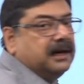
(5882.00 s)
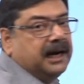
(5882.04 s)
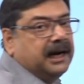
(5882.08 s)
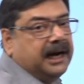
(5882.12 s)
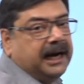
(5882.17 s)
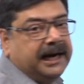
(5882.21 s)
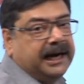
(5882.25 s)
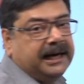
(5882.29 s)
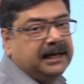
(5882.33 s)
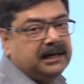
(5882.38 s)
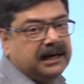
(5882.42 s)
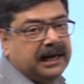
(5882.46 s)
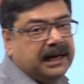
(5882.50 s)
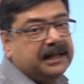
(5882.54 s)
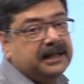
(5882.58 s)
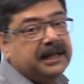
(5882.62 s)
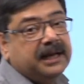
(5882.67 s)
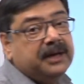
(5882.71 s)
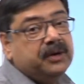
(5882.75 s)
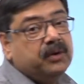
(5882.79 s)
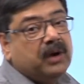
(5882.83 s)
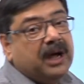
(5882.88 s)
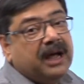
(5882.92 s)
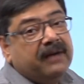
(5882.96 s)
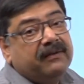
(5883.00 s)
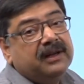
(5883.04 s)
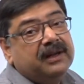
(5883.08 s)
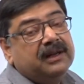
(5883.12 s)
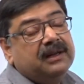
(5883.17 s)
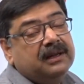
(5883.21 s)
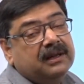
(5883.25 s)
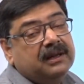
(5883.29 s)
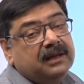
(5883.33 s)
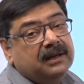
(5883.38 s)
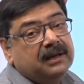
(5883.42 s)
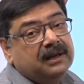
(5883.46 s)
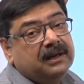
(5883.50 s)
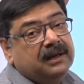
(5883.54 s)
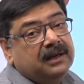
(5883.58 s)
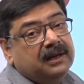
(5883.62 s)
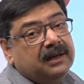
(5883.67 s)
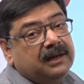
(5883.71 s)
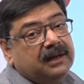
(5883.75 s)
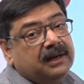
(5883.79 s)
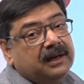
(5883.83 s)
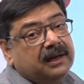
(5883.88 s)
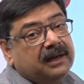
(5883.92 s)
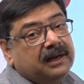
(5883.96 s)
8, and then you have a
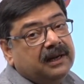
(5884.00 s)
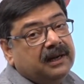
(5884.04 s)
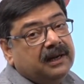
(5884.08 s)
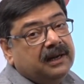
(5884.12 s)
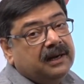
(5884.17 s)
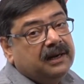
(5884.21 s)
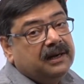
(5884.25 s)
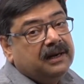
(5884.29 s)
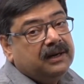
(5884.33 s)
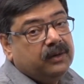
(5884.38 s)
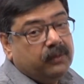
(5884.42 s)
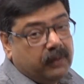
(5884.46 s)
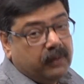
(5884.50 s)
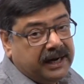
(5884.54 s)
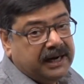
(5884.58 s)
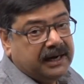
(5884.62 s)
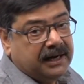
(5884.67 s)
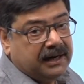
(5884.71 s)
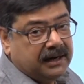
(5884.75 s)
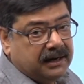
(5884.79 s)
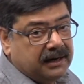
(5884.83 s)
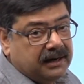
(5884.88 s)
20.